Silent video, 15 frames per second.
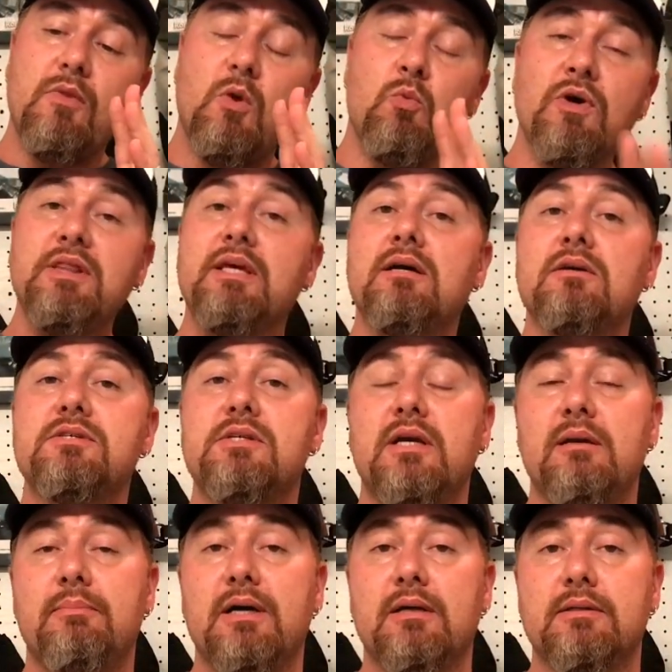one thing I'll
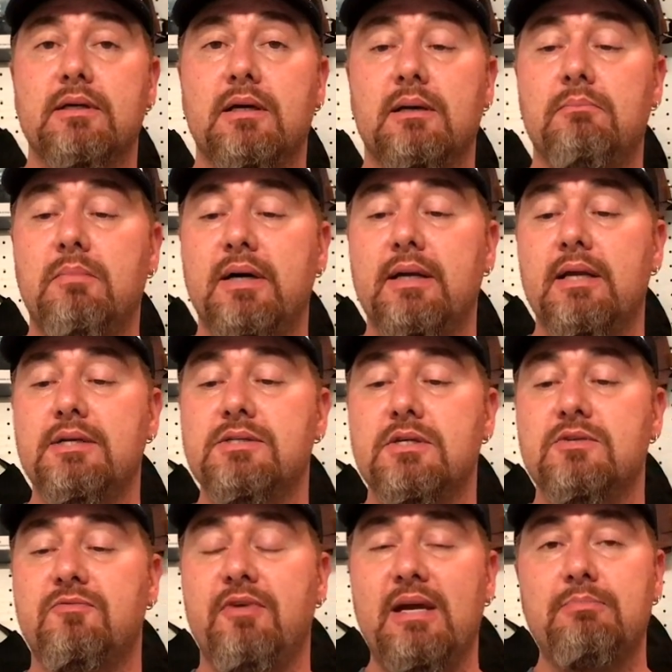say about Monday's
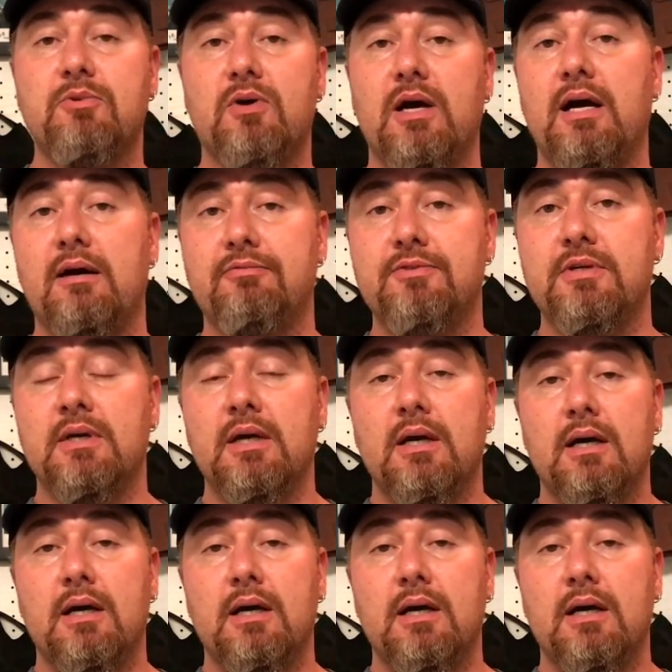is Vapecraft,